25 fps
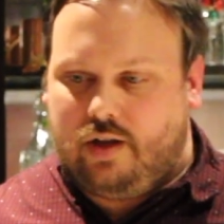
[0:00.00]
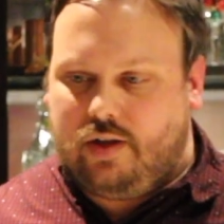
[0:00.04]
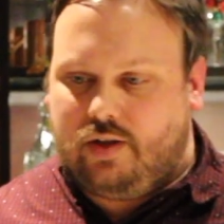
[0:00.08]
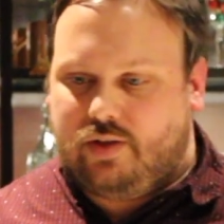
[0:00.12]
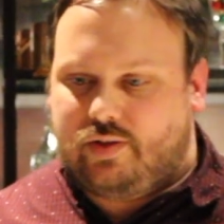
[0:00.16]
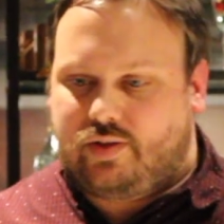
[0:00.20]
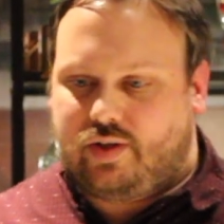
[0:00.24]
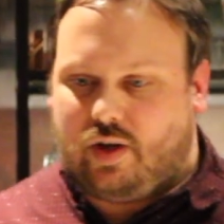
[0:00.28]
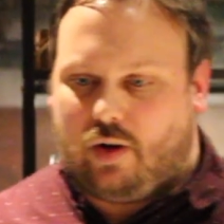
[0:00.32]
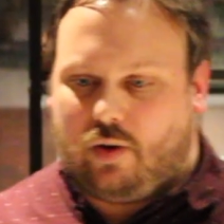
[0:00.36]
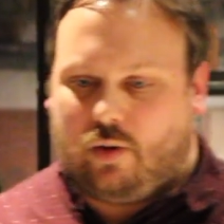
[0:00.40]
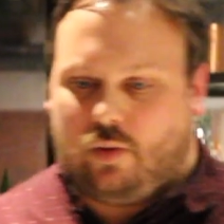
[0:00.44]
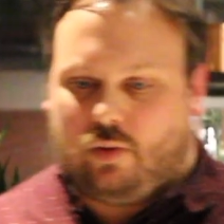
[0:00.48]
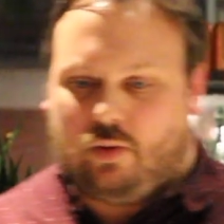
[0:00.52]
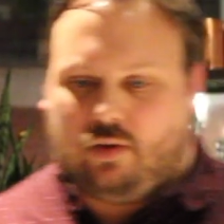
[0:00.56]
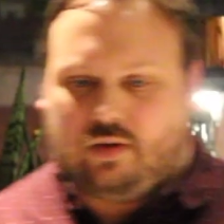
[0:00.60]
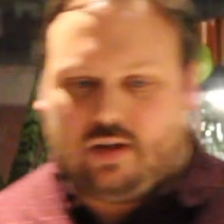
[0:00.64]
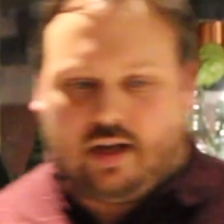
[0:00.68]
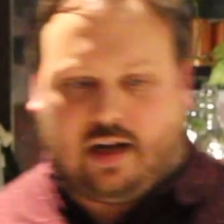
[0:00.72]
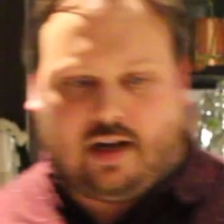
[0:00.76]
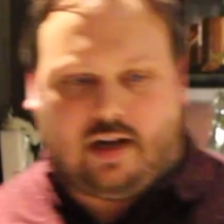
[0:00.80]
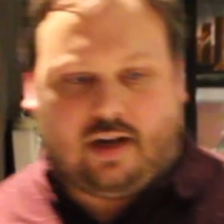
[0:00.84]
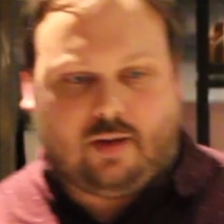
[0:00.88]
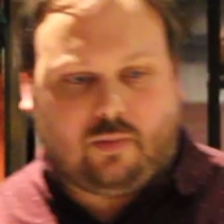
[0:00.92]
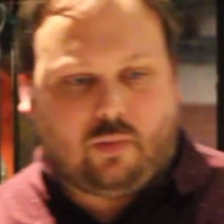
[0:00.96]
So
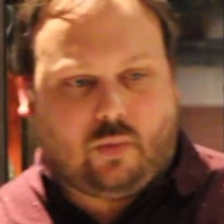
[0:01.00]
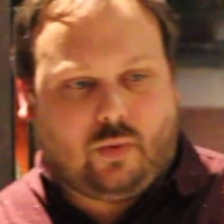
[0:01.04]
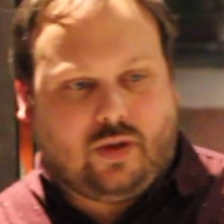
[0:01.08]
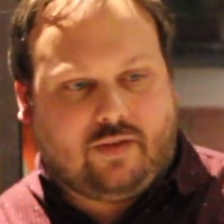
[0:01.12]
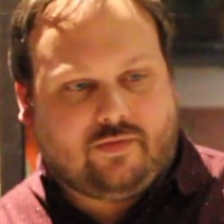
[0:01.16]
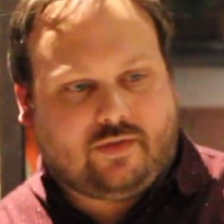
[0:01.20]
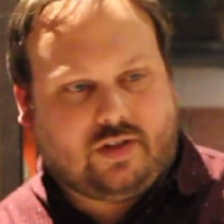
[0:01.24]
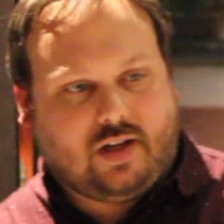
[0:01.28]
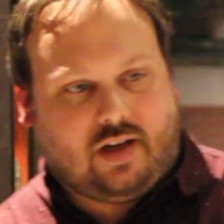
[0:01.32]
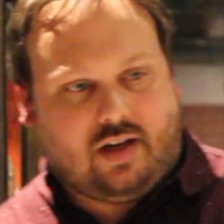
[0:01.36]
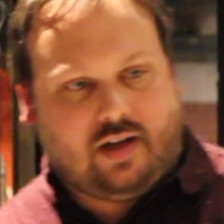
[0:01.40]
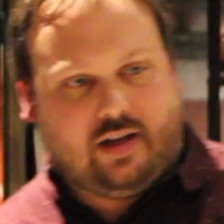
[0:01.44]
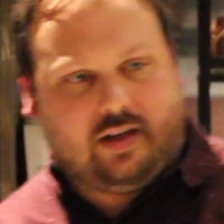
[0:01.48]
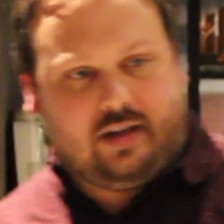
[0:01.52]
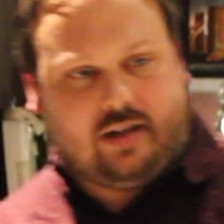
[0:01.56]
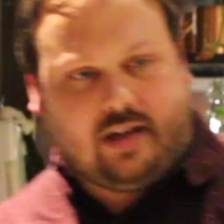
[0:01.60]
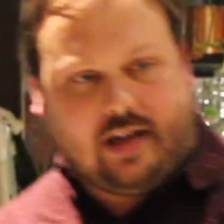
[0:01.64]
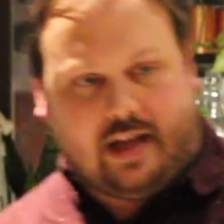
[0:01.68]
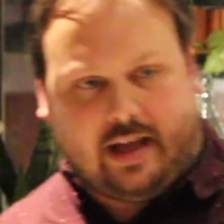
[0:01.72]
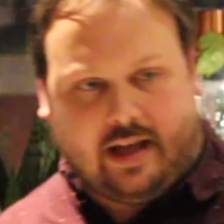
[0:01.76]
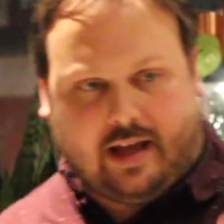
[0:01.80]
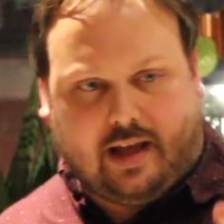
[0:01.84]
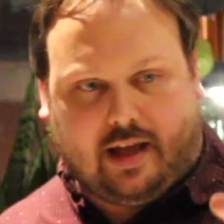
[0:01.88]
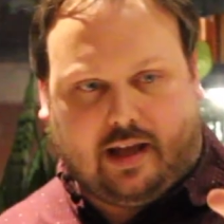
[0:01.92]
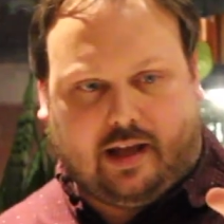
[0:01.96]
we've done
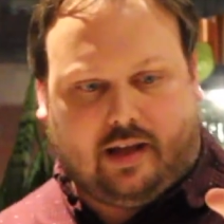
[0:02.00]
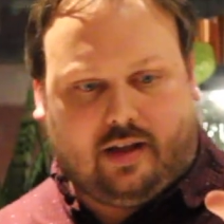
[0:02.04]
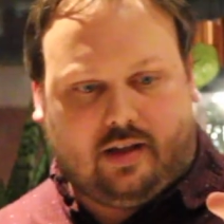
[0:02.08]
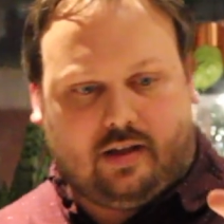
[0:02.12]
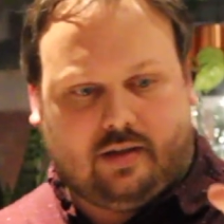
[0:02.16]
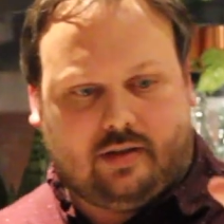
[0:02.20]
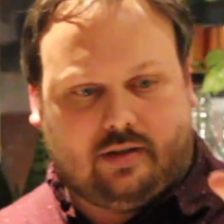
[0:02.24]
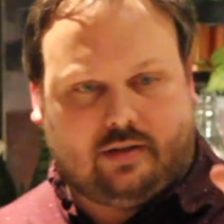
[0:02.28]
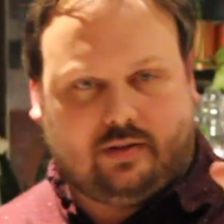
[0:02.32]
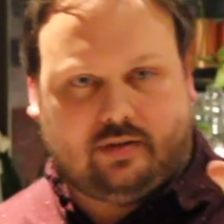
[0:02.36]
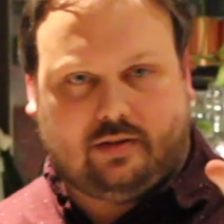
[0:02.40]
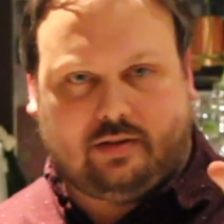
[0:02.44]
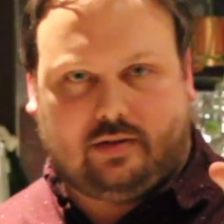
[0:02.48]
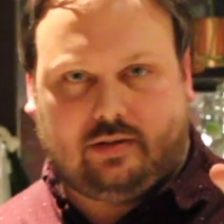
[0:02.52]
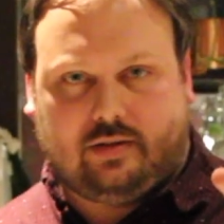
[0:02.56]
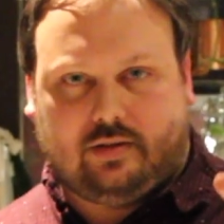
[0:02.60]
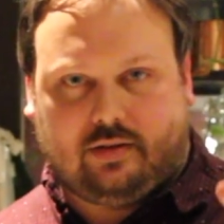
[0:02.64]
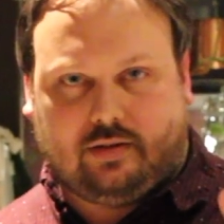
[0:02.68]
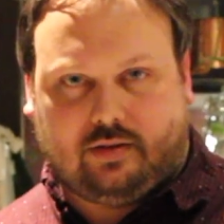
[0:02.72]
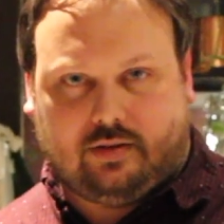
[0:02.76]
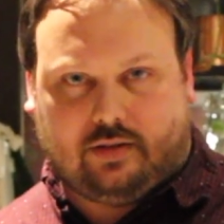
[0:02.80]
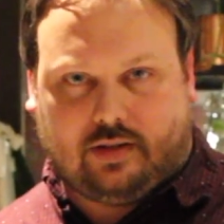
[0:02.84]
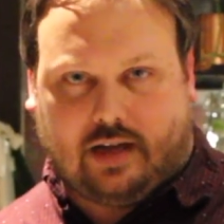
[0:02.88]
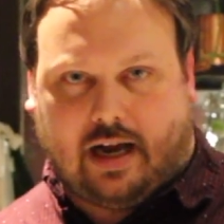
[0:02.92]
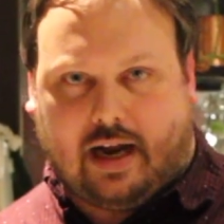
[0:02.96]
a
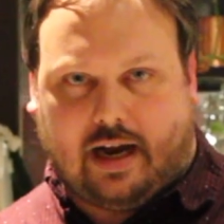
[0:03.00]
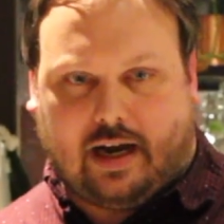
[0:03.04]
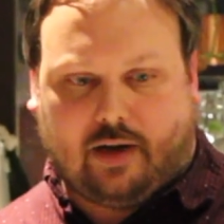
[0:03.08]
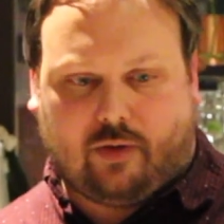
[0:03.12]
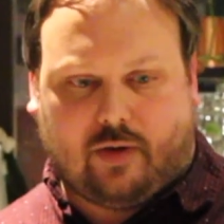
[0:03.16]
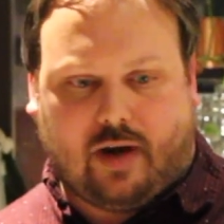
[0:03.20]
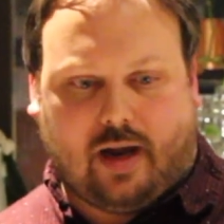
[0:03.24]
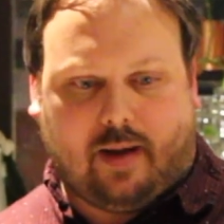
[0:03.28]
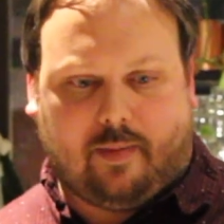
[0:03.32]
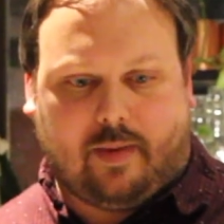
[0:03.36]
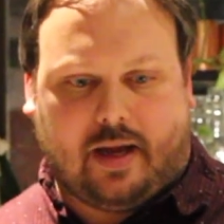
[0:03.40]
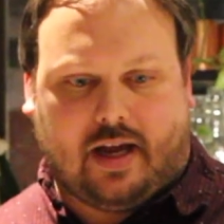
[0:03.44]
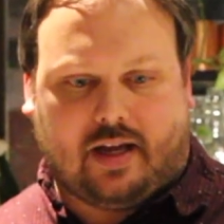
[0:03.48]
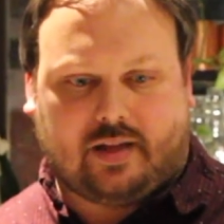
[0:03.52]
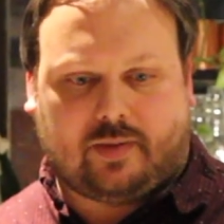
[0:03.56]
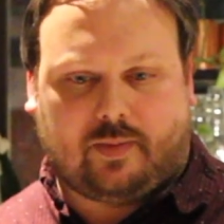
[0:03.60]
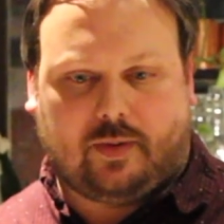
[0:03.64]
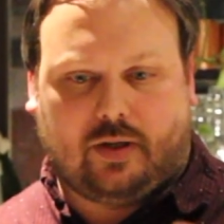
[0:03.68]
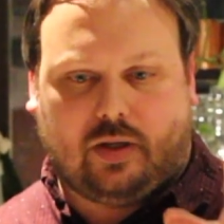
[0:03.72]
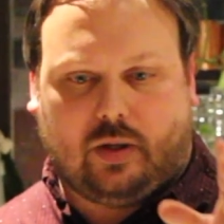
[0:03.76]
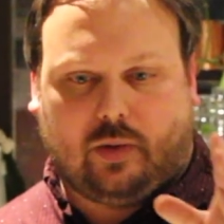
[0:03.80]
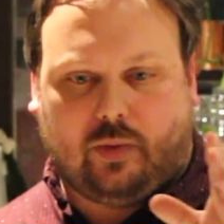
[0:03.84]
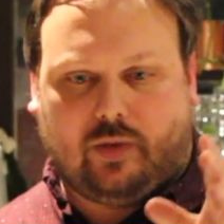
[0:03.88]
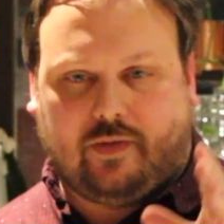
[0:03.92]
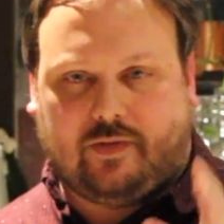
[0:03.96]
high rye mash
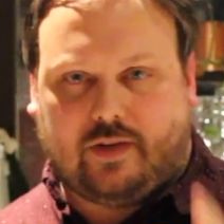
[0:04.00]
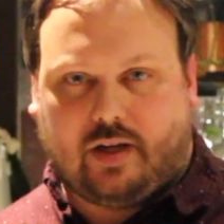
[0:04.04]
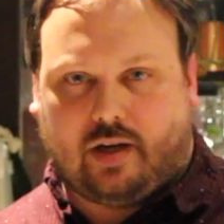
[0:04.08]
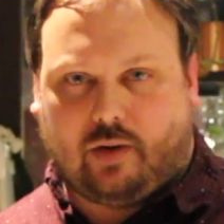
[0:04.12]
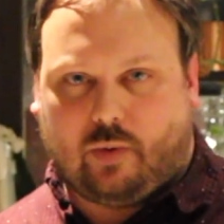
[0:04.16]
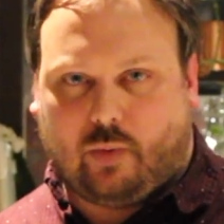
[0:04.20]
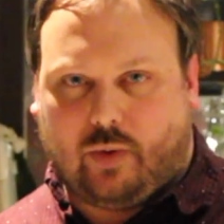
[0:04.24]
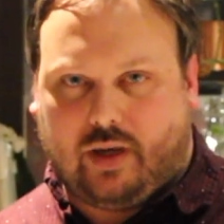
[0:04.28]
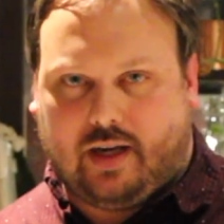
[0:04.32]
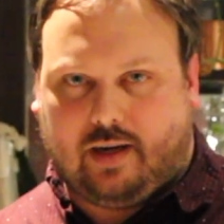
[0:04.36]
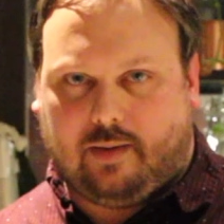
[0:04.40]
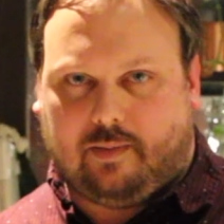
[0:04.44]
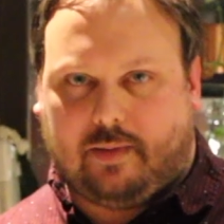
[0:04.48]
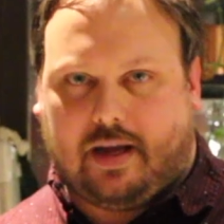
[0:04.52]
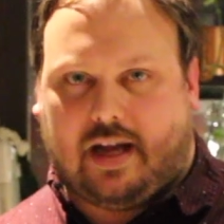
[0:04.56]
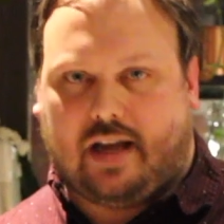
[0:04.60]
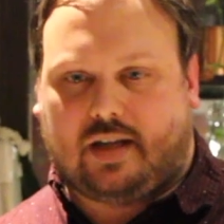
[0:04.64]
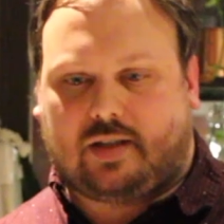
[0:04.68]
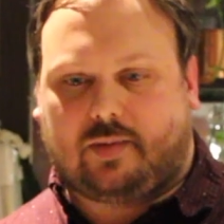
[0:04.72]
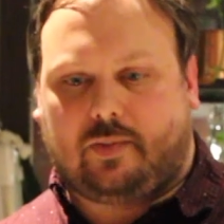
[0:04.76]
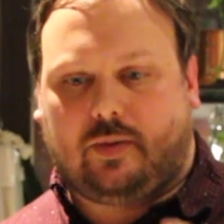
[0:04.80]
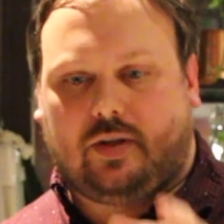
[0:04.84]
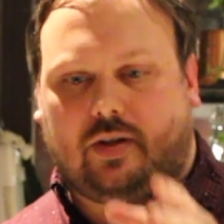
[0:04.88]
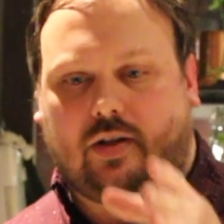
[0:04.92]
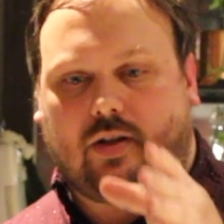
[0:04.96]
bill, we've done a wheated
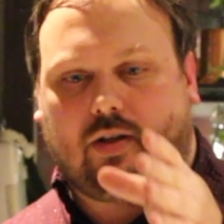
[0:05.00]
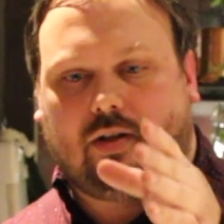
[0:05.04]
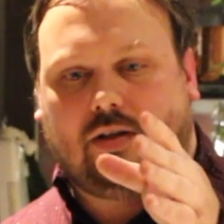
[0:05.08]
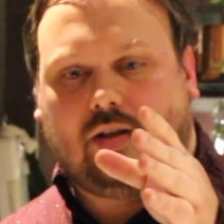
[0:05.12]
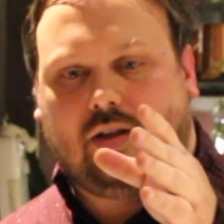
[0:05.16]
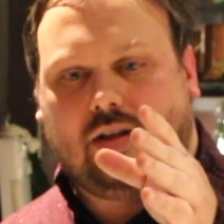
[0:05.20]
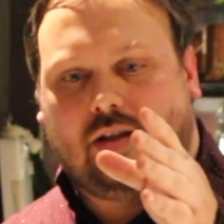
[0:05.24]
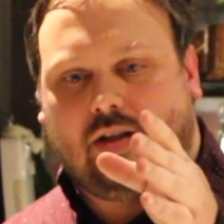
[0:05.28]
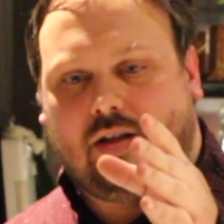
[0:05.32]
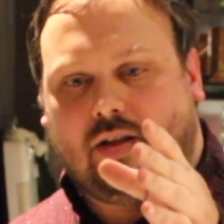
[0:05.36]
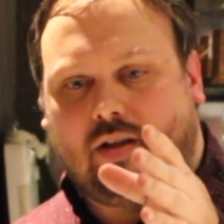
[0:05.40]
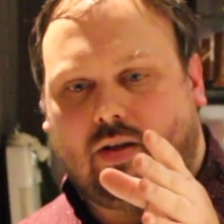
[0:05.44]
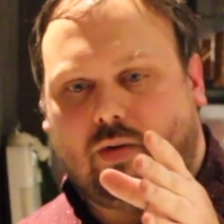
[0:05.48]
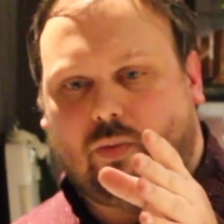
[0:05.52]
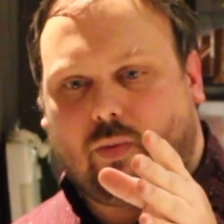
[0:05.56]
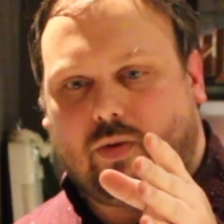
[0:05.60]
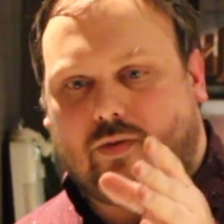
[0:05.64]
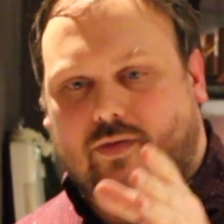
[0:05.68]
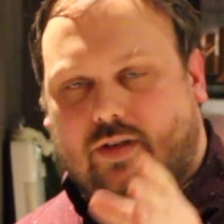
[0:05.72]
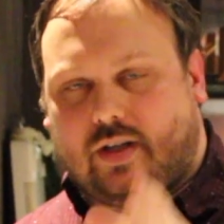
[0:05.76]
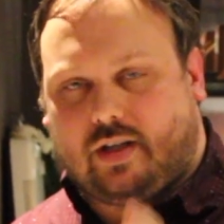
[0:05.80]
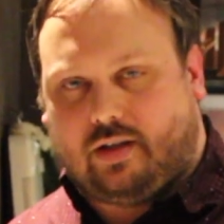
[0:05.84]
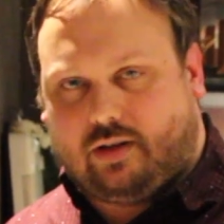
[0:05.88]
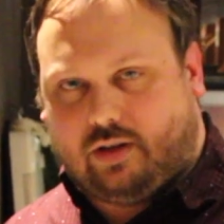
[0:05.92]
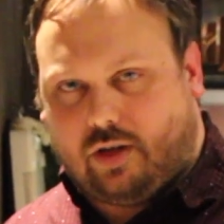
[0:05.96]
mash bill, we've
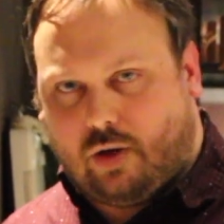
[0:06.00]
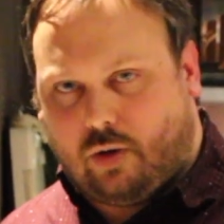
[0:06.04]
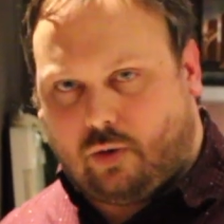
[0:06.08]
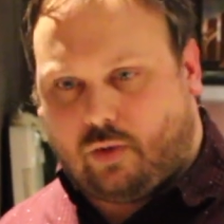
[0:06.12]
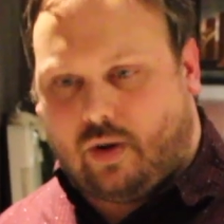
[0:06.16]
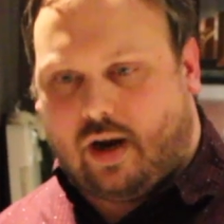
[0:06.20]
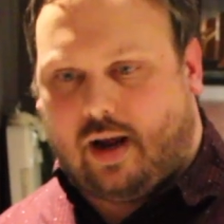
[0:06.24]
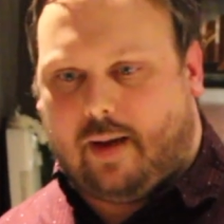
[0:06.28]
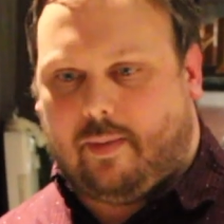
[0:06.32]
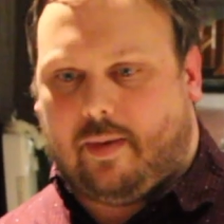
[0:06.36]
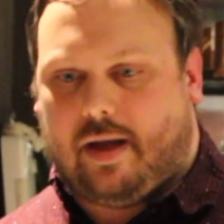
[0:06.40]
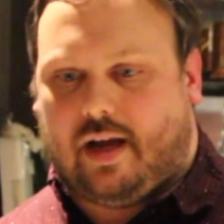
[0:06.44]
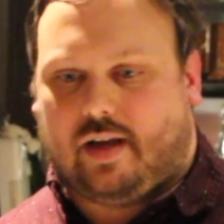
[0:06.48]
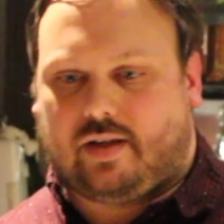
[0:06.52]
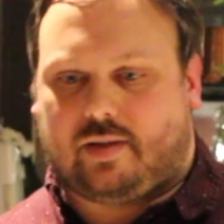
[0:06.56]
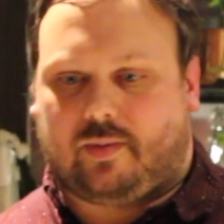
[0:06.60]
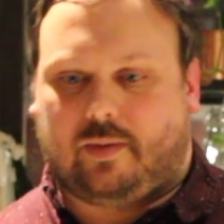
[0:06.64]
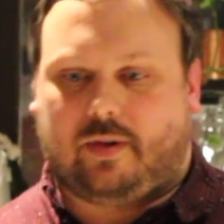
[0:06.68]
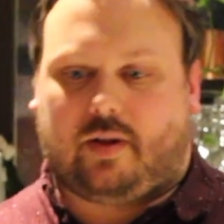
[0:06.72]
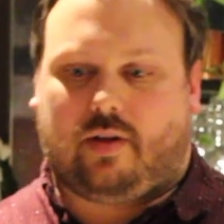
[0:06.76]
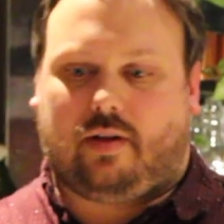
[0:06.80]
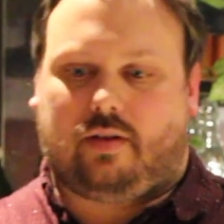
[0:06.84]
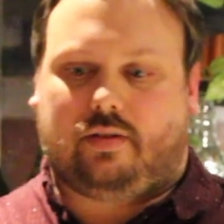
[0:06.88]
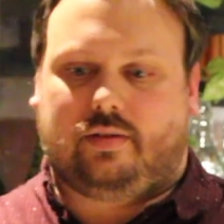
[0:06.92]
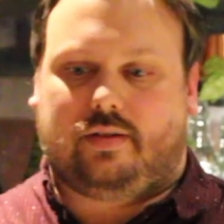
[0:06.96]
done a low rye mash
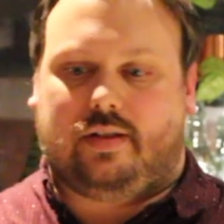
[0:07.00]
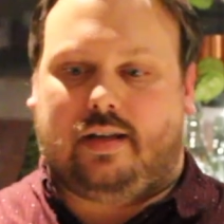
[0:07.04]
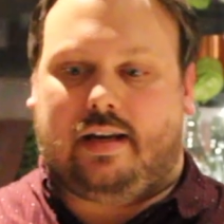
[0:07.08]
bill.